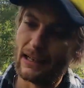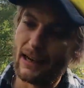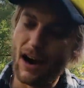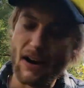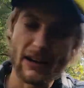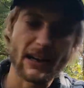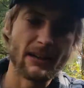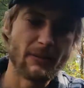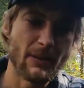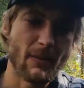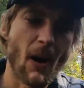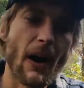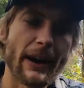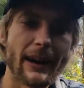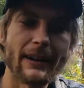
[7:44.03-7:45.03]
I reckon we
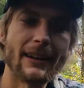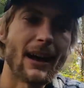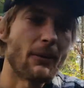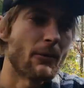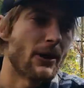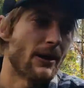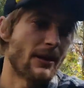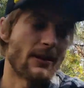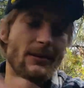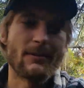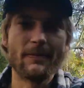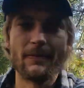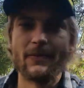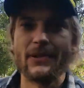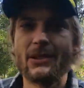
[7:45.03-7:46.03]
might end up with,
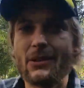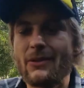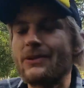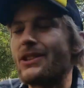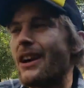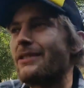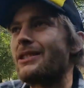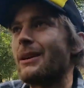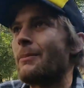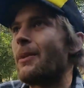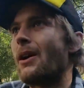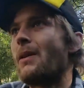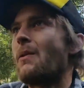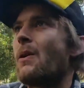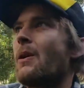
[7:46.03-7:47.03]
sort of judging
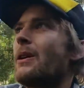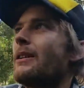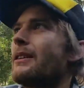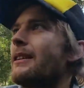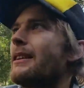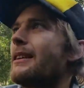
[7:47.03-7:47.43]
by what